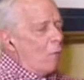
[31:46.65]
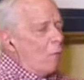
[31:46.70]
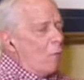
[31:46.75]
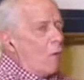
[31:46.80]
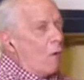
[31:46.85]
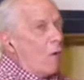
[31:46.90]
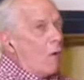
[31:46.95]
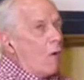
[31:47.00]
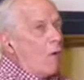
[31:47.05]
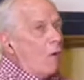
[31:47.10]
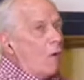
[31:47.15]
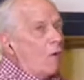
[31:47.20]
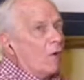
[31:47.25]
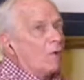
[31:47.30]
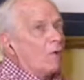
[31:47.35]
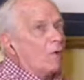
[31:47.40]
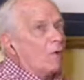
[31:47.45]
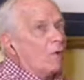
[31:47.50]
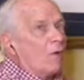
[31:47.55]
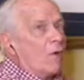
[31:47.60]
war
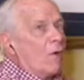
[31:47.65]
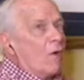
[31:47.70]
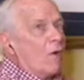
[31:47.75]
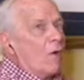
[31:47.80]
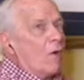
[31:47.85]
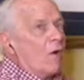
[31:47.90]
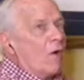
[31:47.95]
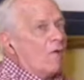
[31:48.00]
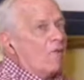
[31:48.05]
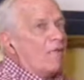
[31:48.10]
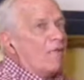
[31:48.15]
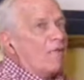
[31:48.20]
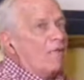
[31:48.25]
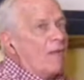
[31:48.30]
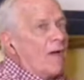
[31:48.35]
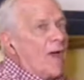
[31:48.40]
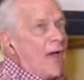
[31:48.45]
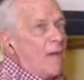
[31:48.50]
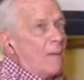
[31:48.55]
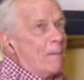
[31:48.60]
nor
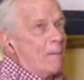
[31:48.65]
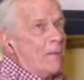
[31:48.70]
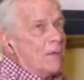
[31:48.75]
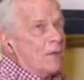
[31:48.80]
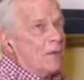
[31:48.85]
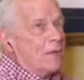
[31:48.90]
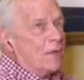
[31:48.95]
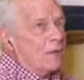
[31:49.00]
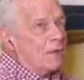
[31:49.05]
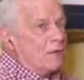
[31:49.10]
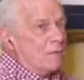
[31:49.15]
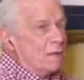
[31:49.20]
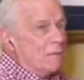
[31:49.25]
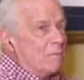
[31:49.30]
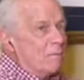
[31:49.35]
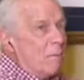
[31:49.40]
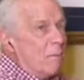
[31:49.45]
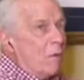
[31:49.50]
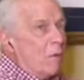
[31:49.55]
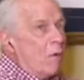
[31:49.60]
famine
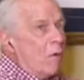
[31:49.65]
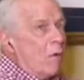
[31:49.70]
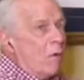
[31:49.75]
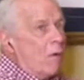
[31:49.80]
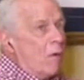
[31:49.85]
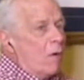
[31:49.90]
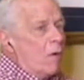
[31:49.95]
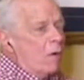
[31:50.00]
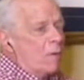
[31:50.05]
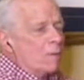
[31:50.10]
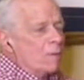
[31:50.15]
anymore